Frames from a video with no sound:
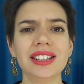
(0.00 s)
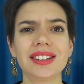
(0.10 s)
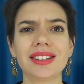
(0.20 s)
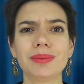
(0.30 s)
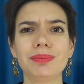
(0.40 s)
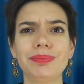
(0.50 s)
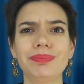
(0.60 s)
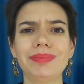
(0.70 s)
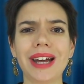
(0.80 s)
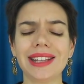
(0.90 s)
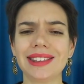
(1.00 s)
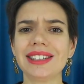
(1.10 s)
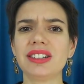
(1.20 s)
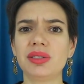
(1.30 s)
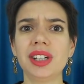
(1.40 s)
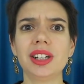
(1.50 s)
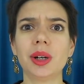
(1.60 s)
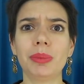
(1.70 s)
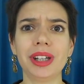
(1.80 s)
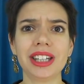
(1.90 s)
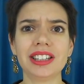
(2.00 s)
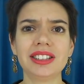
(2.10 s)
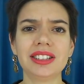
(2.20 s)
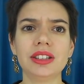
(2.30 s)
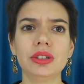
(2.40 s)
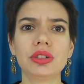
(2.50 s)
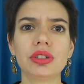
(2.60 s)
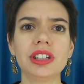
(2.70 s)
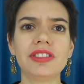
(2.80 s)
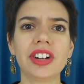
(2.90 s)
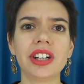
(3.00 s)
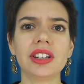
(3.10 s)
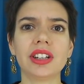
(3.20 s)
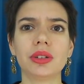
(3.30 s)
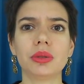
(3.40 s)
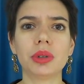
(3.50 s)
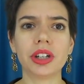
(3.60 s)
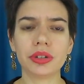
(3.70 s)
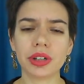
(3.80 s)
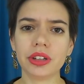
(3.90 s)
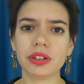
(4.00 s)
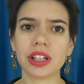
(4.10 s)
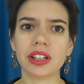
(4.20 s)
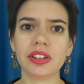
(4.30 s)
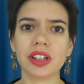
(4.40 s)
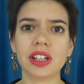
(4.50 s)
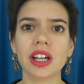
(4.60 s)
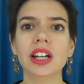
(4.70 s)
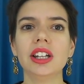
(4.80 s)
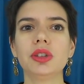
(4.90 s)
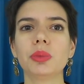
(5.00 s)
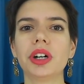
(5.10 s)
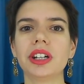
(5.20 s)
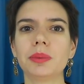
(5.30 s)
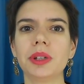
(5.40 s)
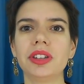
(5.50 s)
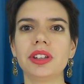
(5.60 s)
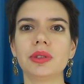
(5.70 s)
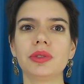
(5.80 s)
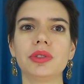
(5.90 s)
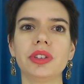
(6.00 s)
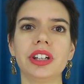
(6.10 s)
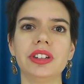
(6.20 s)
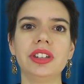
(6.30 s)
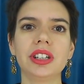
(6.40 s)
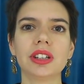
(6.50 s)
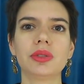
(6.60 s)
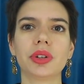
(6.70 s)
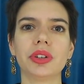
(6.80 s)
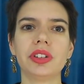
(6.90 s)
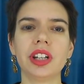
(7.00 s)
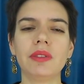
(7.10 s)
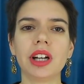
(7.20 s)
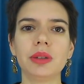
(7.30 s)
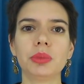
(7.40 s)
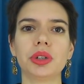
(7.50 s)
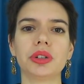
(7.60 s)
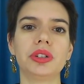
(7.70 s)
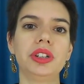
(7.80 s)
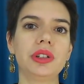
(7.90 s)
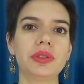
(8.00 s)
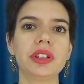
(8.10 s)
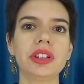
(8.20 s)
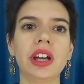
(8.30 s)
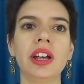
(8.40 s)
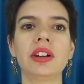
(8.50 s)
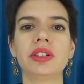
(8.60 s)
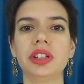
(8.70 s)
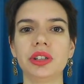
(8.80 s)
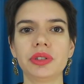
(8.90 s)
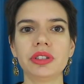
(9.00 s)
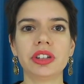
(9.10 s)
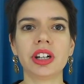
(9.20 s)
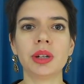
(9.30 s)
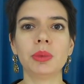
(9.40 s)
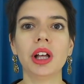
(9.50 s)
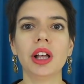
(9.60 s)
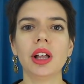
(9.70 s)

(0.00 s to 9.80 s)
I think it's really complicated, and usually find that the one train you can take is more expensive than tickets for the same line but on a different day, on a different time.